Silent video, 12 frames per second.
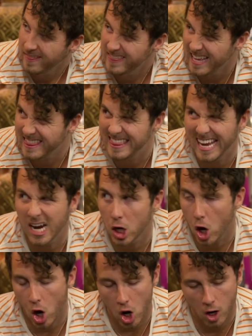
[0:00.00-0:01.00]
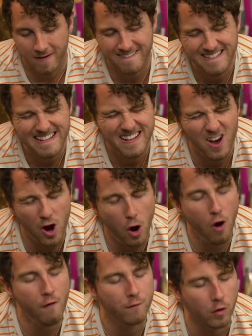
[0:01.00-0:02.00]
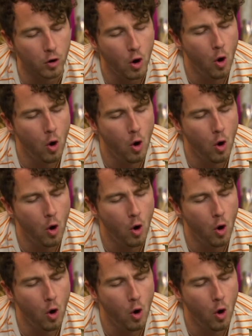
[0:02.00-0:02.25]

that there are over